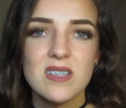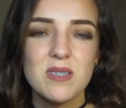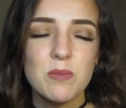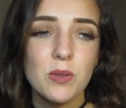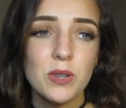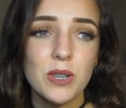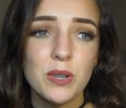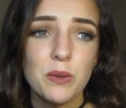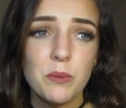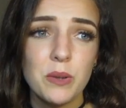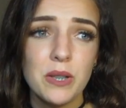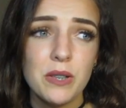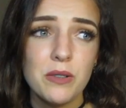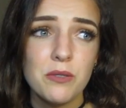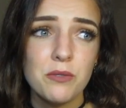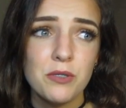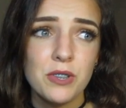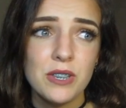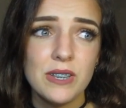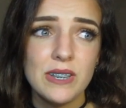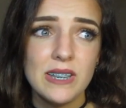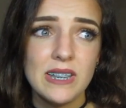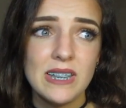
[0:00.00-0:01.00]
Smoking weed
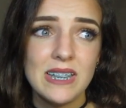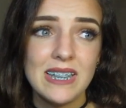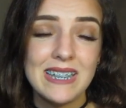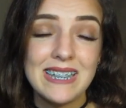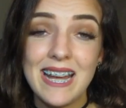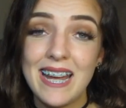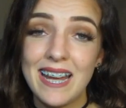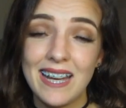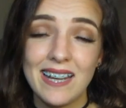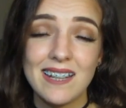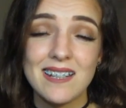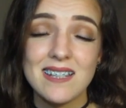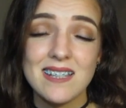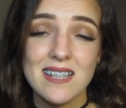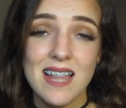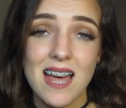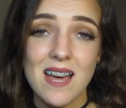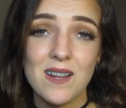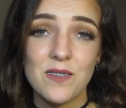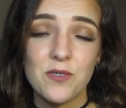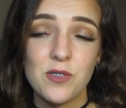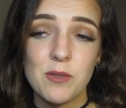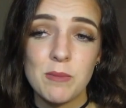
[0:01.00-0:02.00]
really enhanced
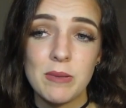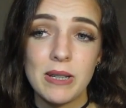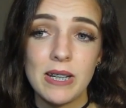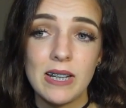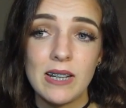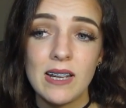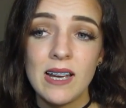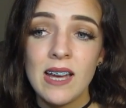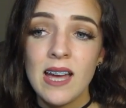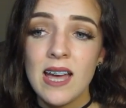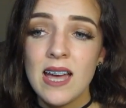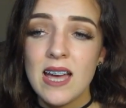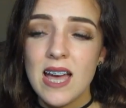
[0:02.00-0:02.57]
that for me.